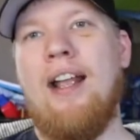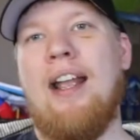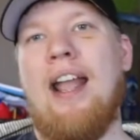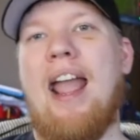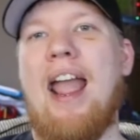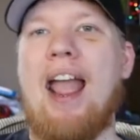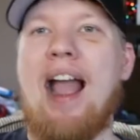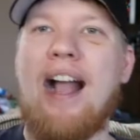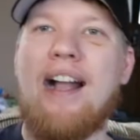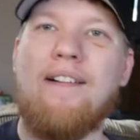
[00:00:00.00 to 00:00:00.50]

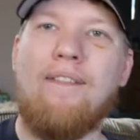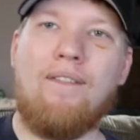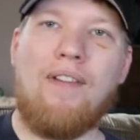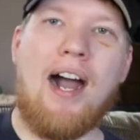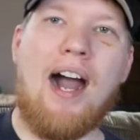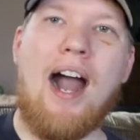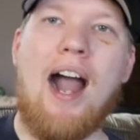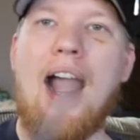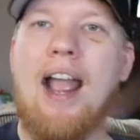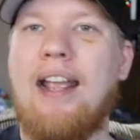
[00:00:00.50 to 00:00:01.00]
hack
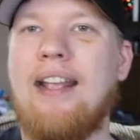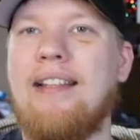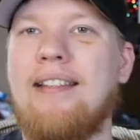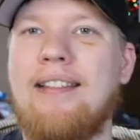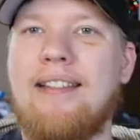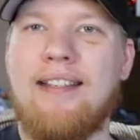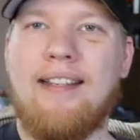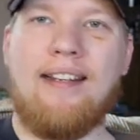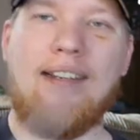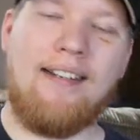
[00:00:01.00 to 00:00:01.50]

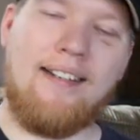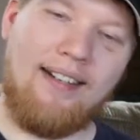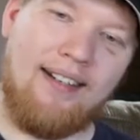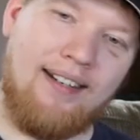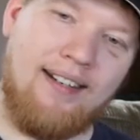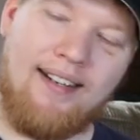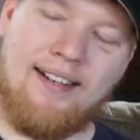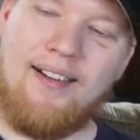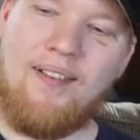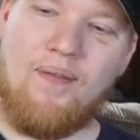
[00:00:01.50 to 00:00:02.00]
vines, and
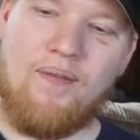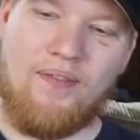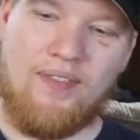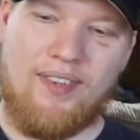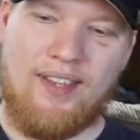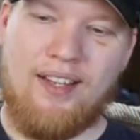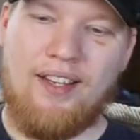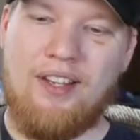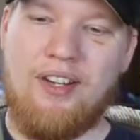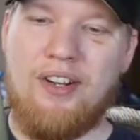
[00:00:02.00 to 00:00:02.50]

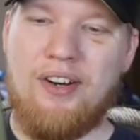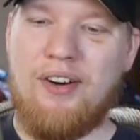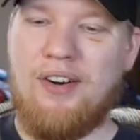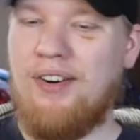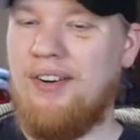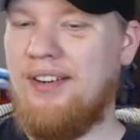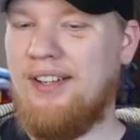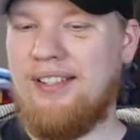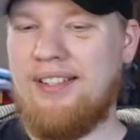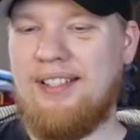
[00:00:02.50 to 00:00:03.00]
you
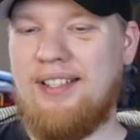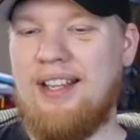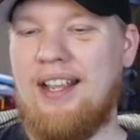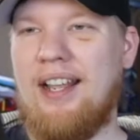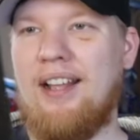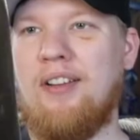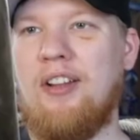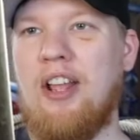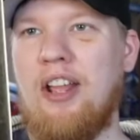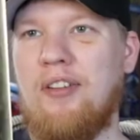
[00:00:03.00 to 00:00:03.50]
know,
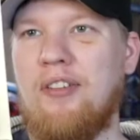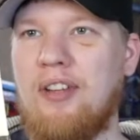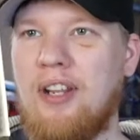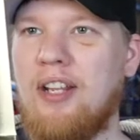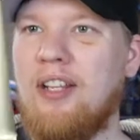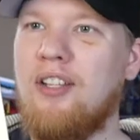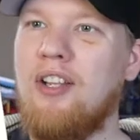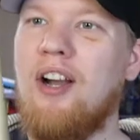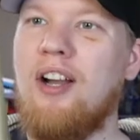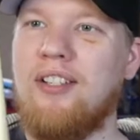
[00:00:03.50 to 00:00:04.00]

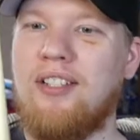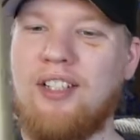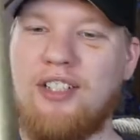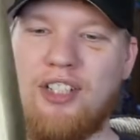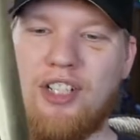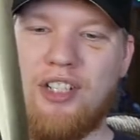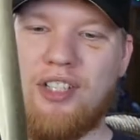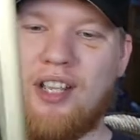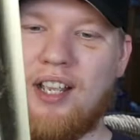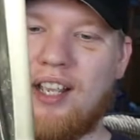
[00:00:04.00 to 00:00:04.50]
it does.
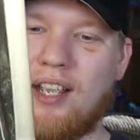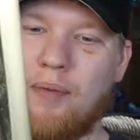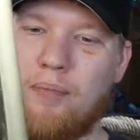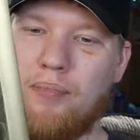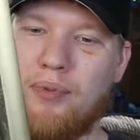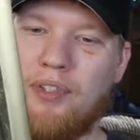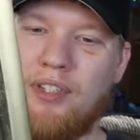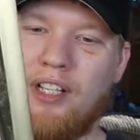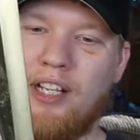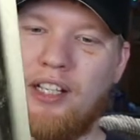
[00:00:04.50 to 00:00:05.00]
It
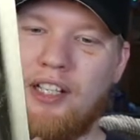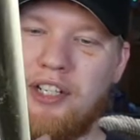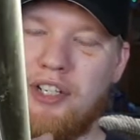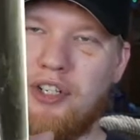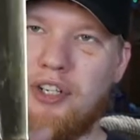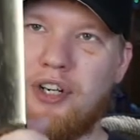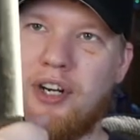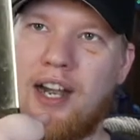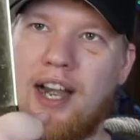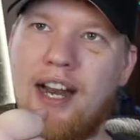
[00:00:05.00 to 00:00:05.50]
completely
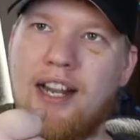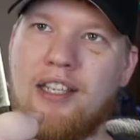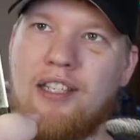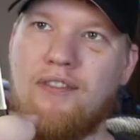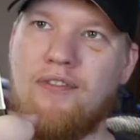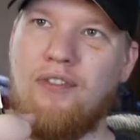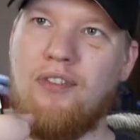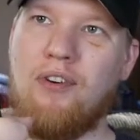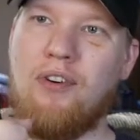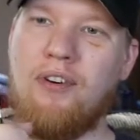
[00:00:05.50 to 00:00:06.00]

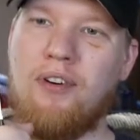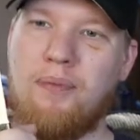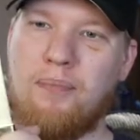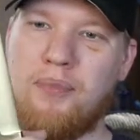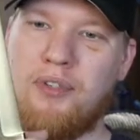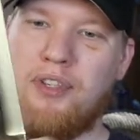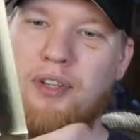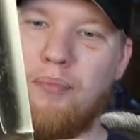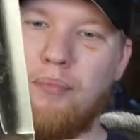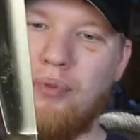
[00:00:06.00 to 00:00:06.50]

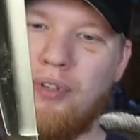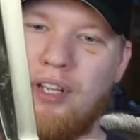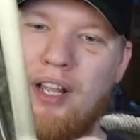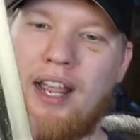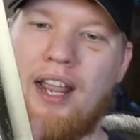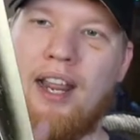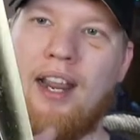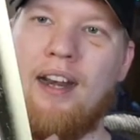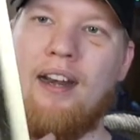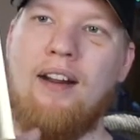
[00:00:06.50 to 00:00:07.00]
transforms the
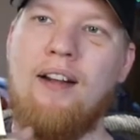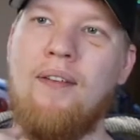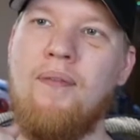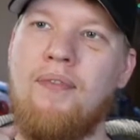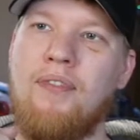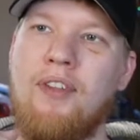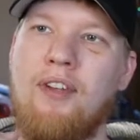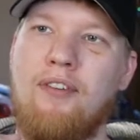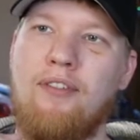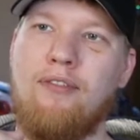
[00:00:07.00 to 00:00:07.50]
blade
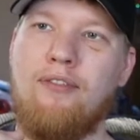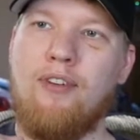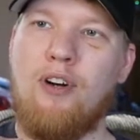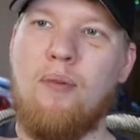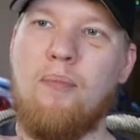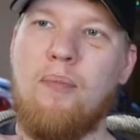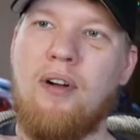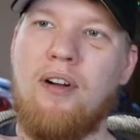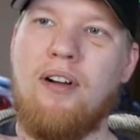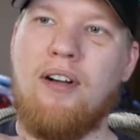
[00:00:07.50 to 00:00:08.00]

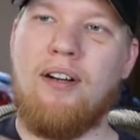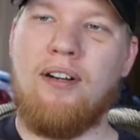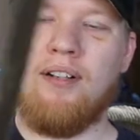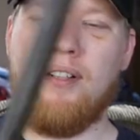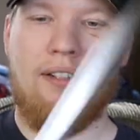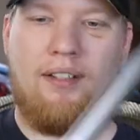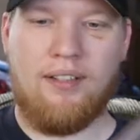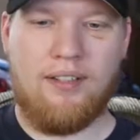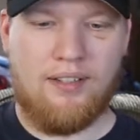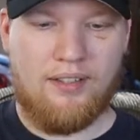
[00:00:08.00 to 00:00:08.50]
from a